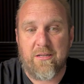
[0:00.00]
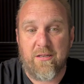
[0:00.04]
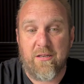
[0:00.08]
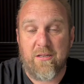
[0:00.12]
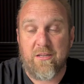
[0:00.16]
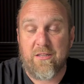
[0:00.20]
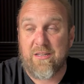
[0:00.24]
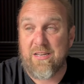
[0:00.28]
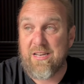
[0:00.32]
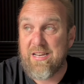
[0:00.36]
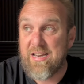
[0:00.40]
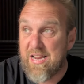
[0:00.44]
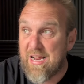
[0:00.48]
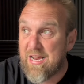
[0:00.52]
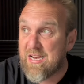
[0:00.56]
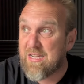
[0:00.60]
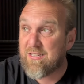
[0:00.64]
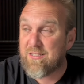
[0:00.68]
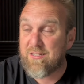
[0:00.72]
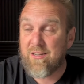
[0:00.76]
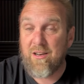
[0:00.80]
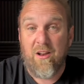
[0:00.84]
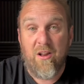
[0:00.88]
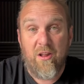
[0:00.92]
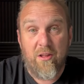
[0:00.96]
as he
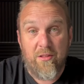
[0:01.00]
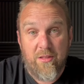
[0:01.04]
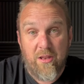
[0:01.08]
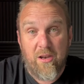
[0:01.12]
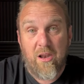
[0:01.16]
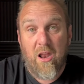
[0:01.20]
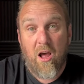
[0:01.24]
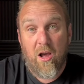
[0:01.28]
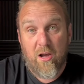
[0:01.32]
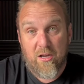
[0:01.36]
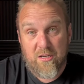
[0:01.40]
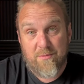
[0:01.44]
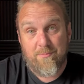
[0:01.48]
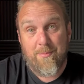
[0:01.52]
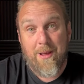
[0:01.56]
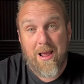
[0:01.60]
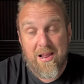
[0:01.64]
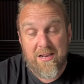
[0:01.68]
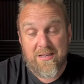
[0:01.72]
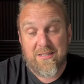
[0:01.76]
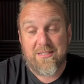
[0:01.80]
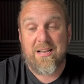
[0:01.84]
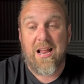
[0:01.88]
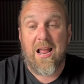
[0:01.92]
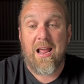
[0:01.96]
is the last
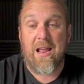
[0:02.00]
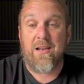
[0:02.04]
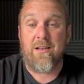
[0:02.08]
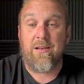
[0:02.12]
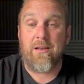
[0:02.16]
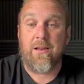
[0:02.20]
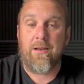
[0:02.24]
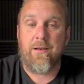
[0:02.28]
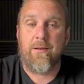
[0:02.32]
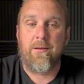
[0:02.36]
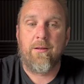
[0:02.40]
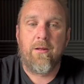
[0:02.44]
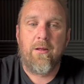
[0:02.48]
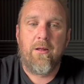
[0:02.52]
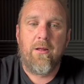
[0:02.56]
man standing.